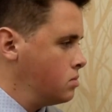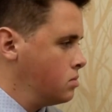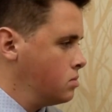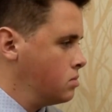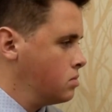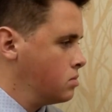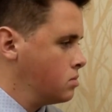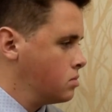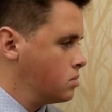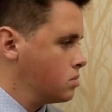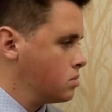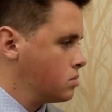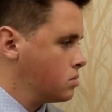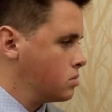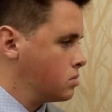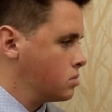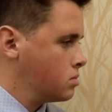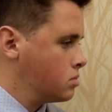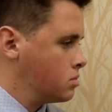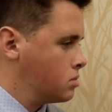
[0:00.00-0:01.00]

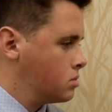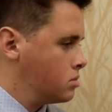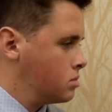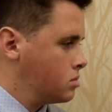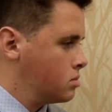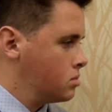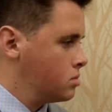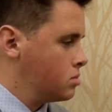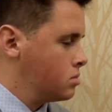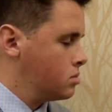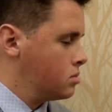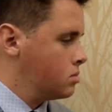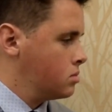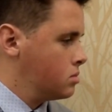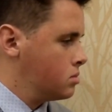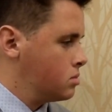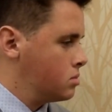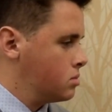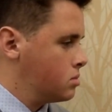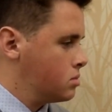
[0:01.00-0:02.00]

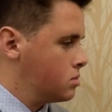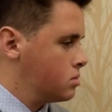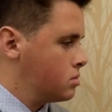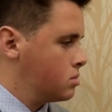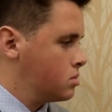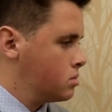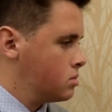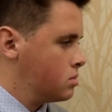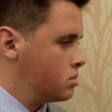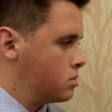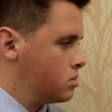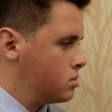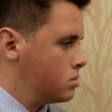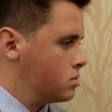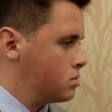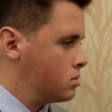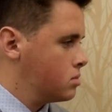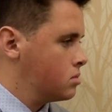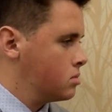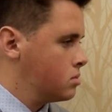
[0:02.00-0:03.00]

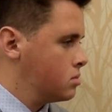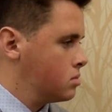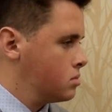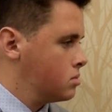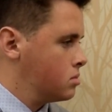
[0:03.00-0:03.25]
The person shown says nothing.